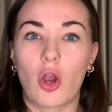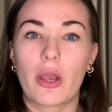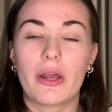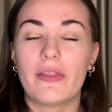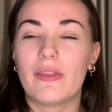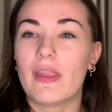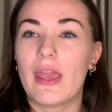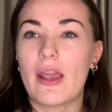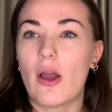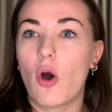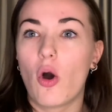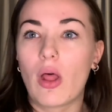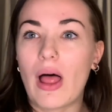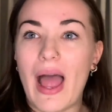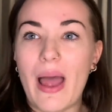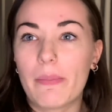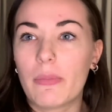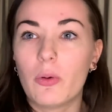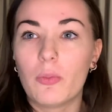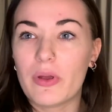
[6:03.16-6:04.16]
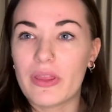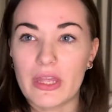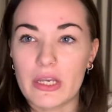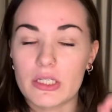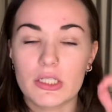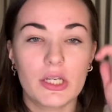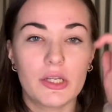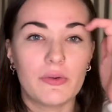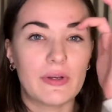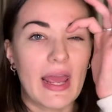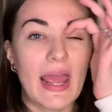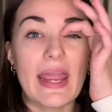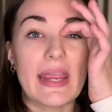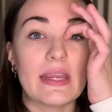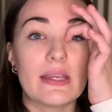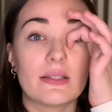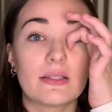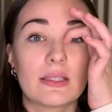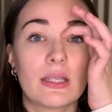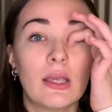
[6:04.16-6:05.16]
And it all happened within 2
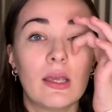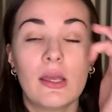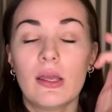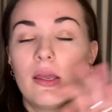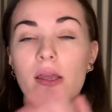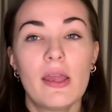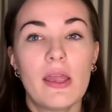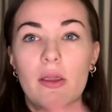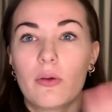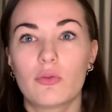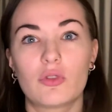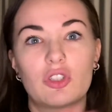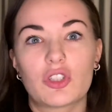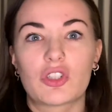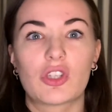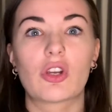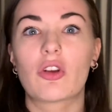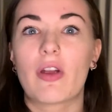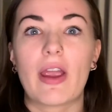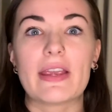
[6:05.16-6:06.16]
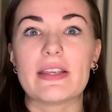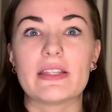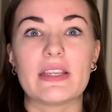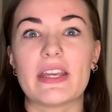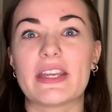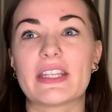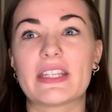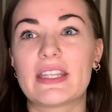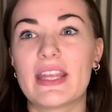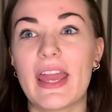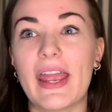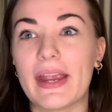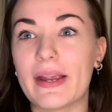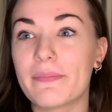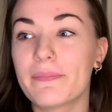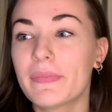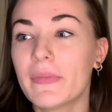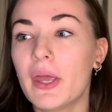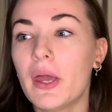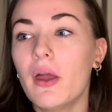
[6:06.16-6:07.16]
days. It was just the craziest thing.
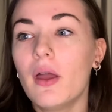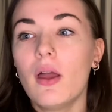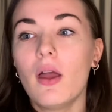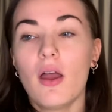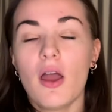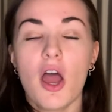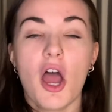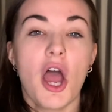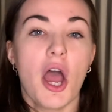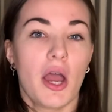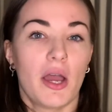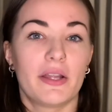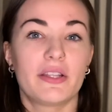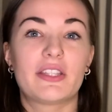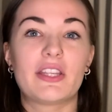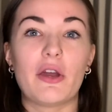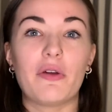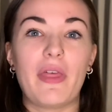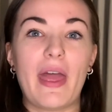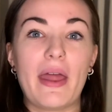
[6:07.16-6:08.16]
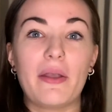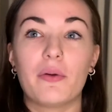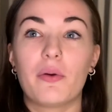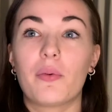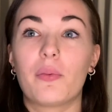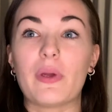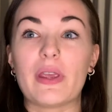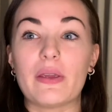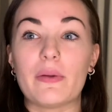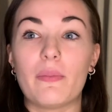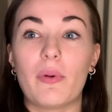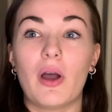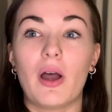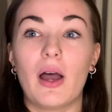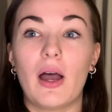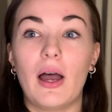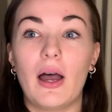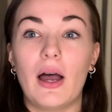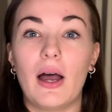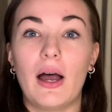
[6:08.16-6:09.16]
And so then we
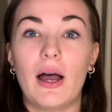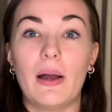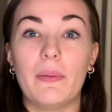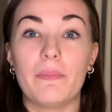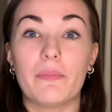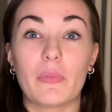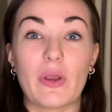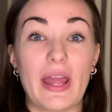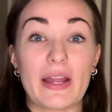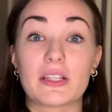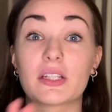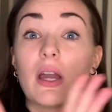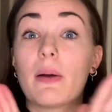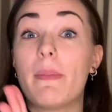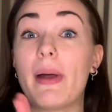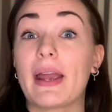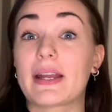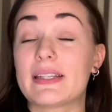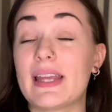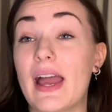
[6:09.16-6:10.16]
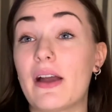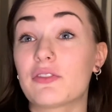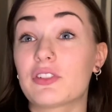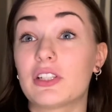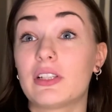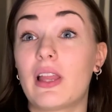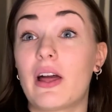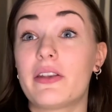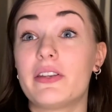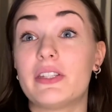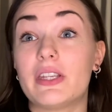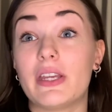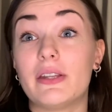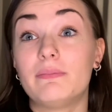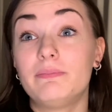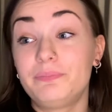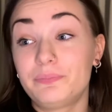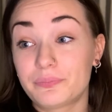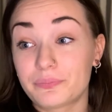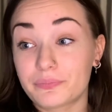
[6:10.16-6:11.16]
had to come back down to
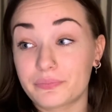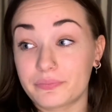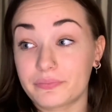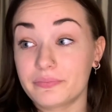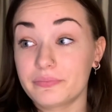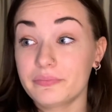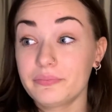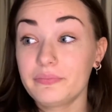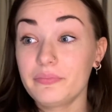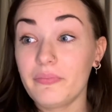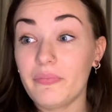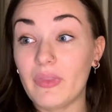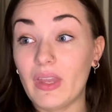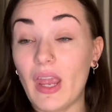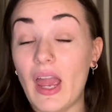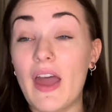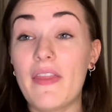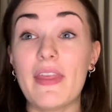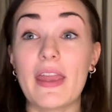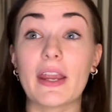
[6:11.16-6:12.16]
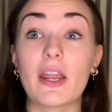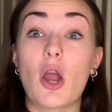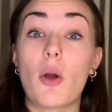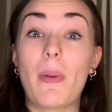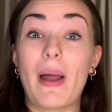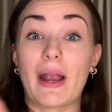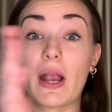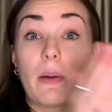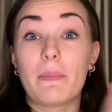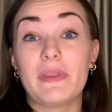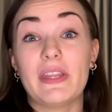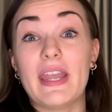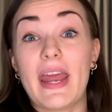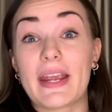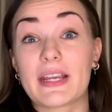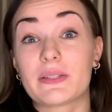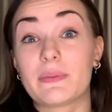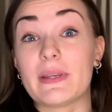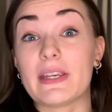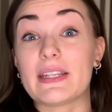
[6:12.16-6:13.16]
London and then go back up the
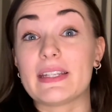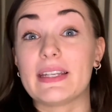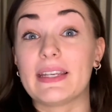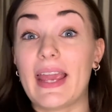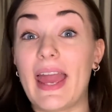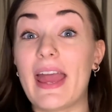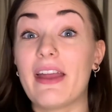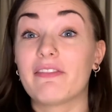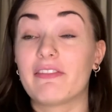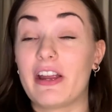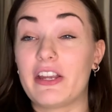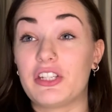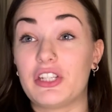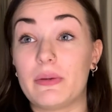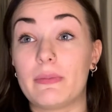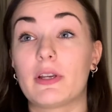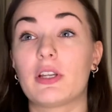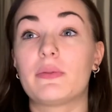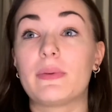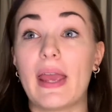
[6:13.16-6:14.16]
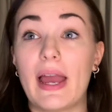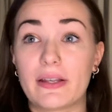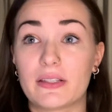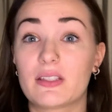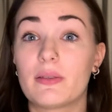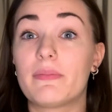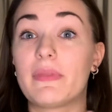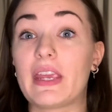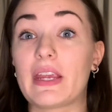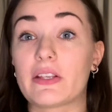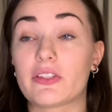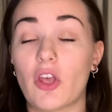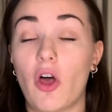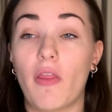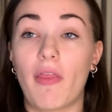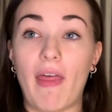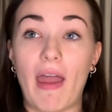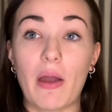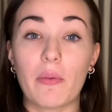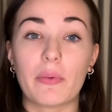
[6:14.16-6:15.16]
next week to get Reggie because we had some things on
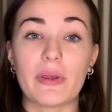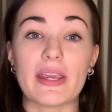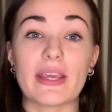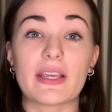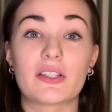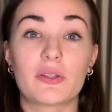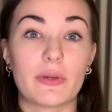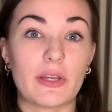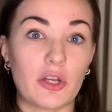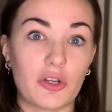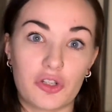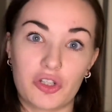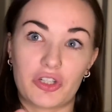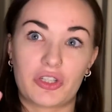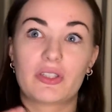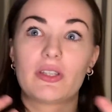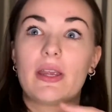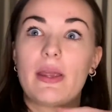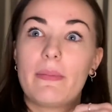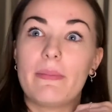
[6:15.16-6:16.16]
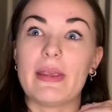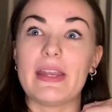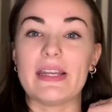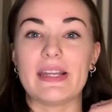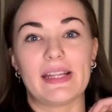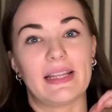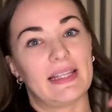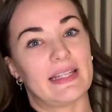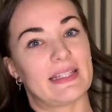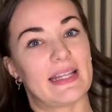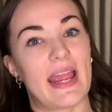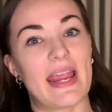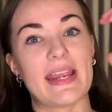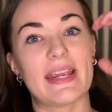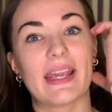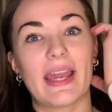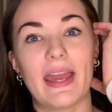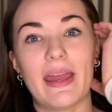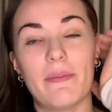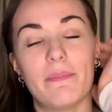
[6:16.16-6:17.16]
that week, so we couldn't just immediately take
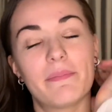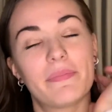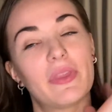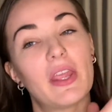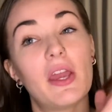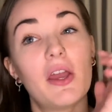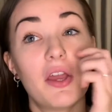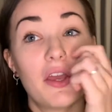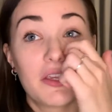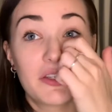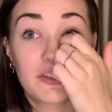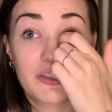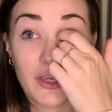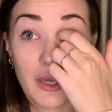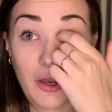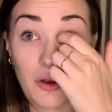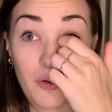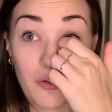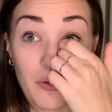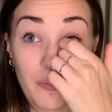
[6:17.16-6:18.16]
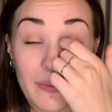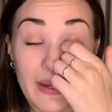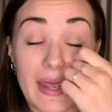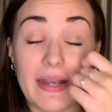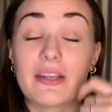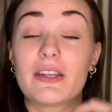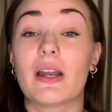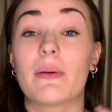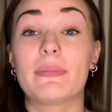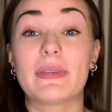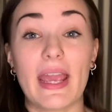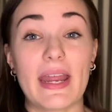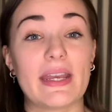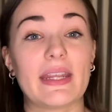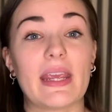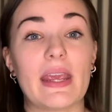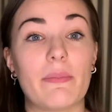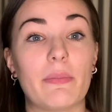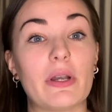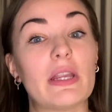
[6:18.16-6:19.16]
him. So we ended up getting
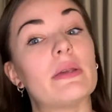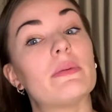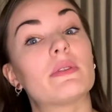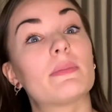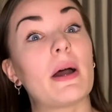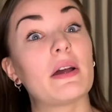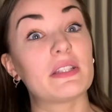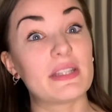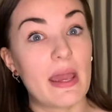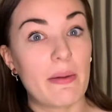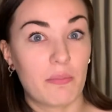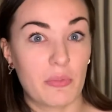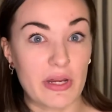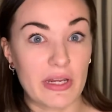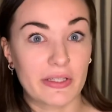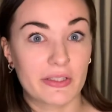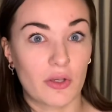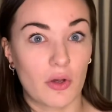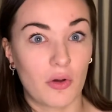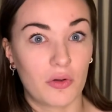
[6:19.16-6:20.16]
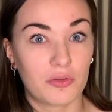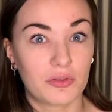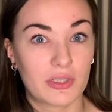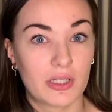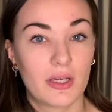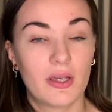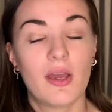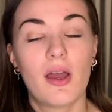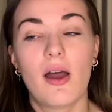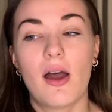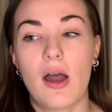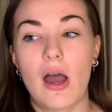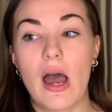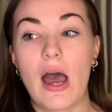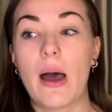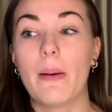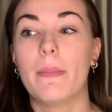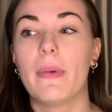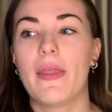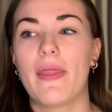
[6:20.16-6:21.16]
him when he was about 10 weeks old.
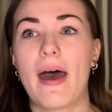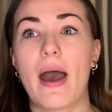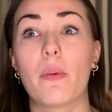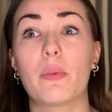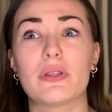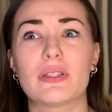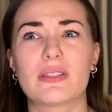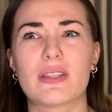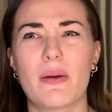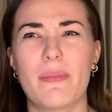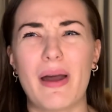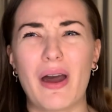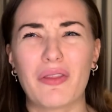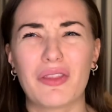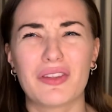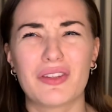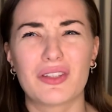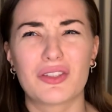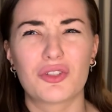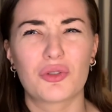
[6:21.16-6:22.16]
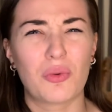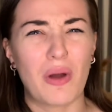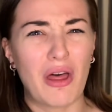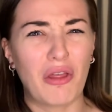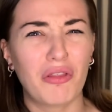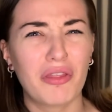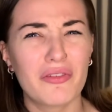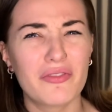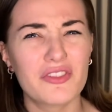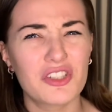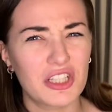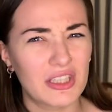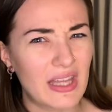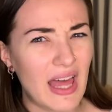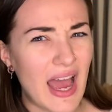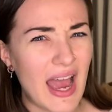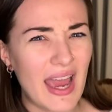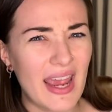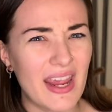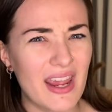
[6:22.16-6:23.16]
And that was about the 12th of
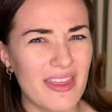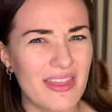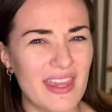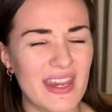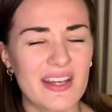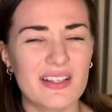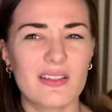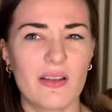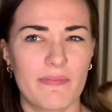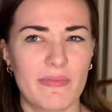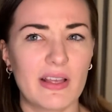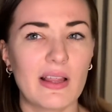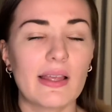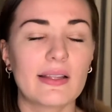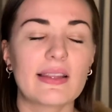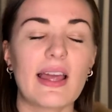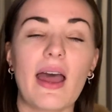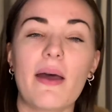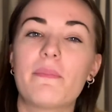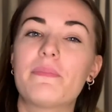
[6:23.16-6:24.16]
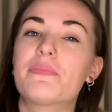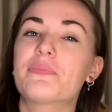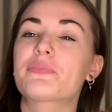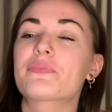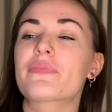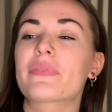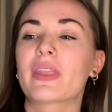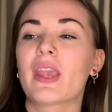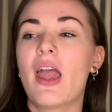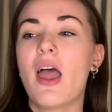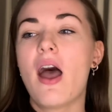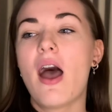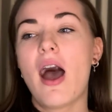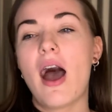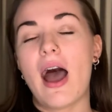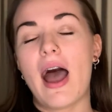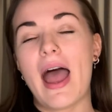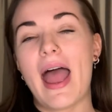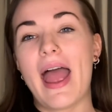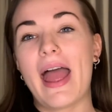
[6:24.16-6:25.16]
July, I think, something like that.
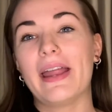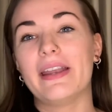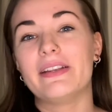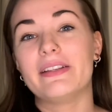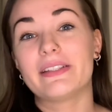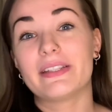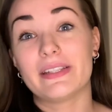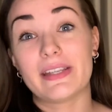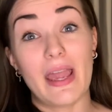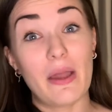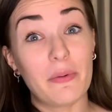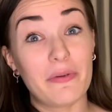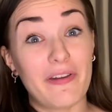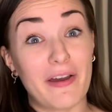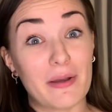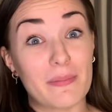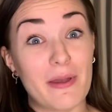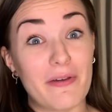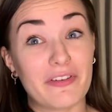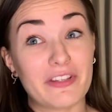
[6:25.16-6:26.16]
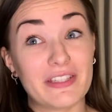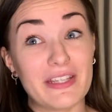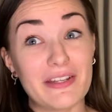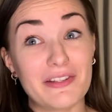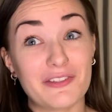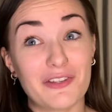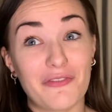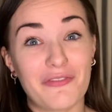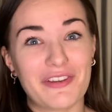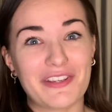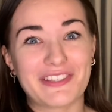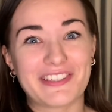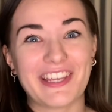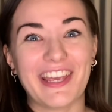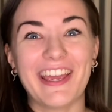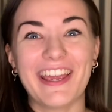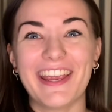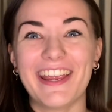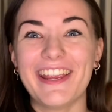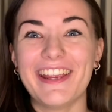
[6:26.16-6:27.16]
And yeah, we've had him ever since,
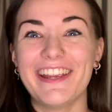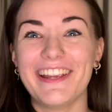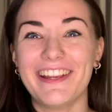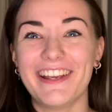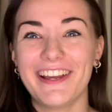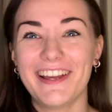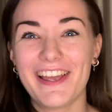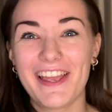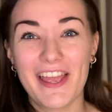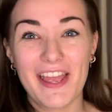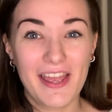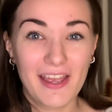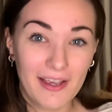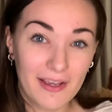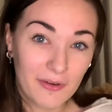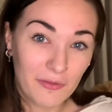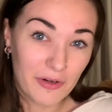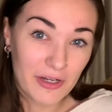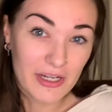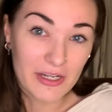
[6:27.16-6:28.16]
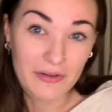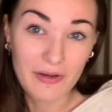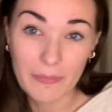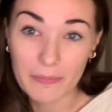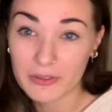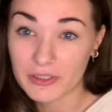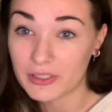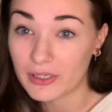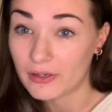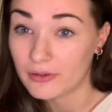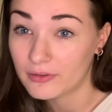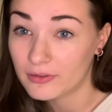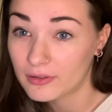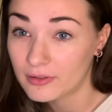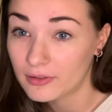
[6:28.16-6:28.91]
obviously. What are you up to?